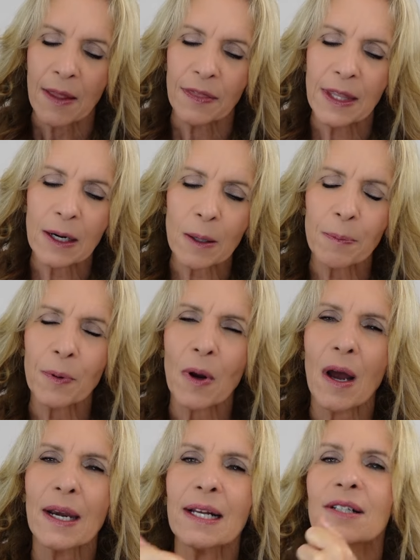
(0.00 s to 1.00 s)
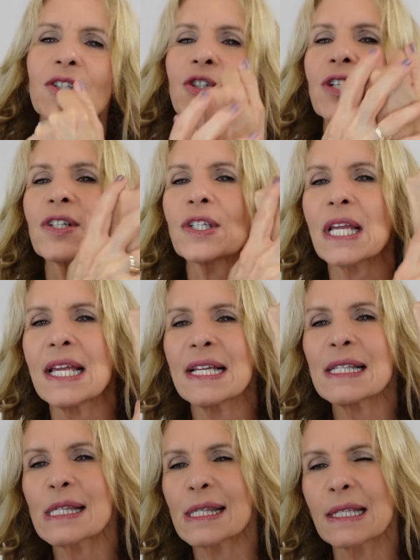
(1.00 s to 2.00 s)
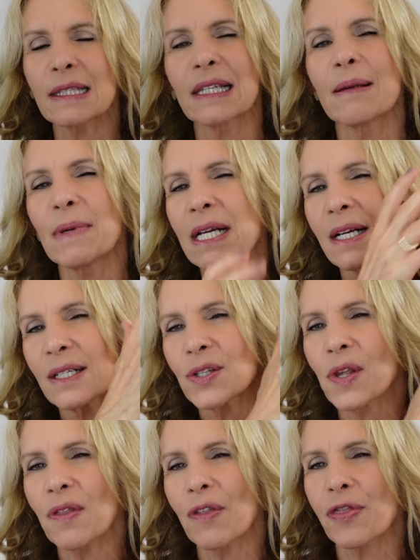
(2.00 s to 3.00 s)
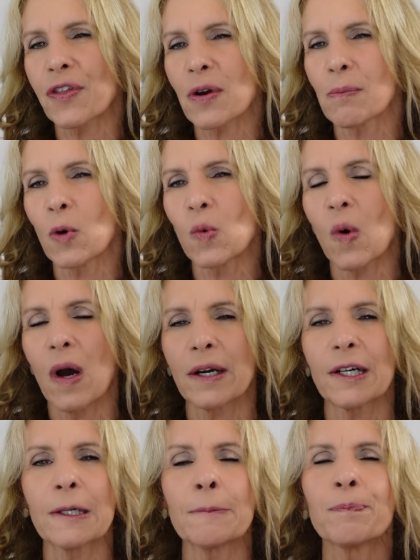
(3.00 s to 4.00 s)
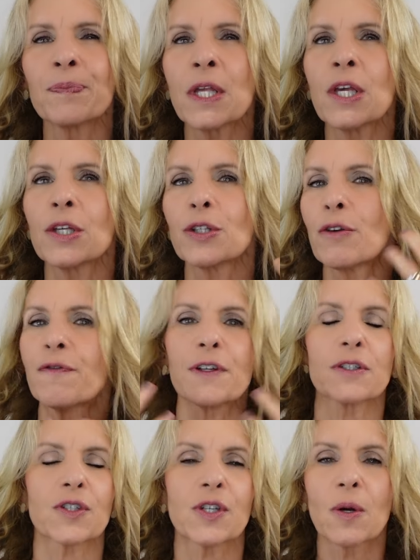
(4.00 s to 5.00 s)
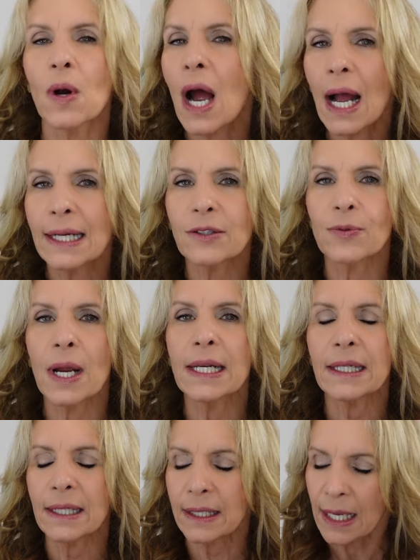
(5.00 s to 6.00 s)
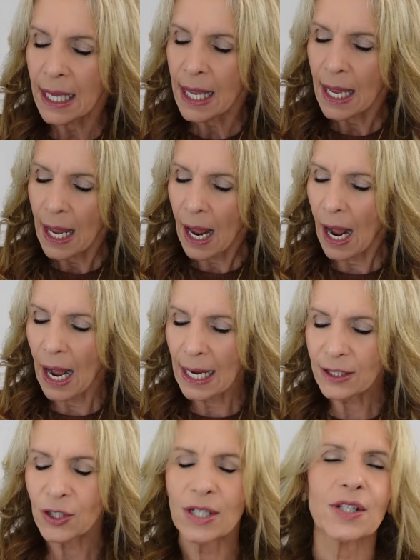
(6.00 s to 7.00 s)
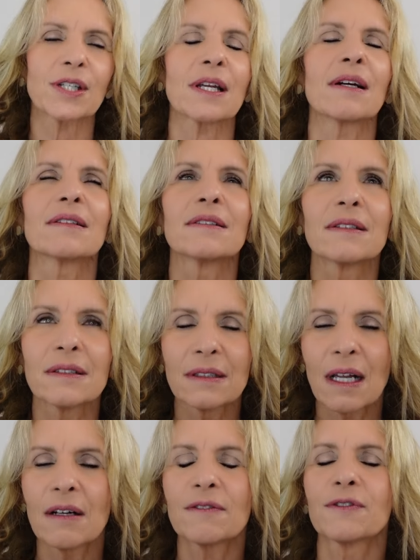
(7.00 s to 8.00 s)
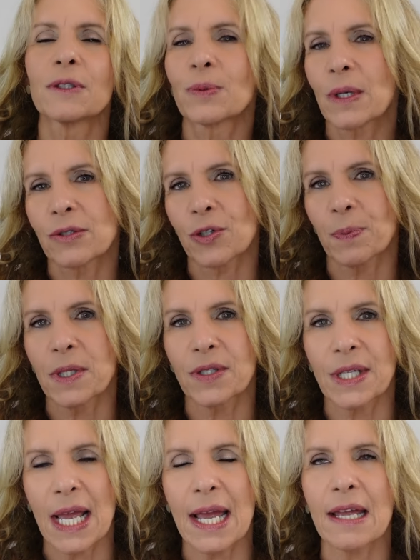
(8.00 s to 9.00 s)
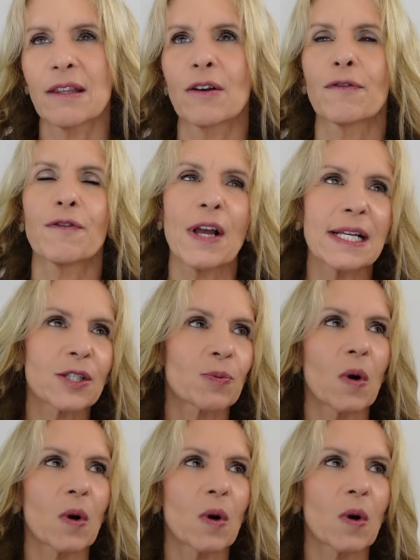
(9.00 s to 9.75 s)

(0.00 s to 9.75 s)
Their products just instantly, because of the thermal water, you feel so hydrated. I just love La Roche-Posay. Their face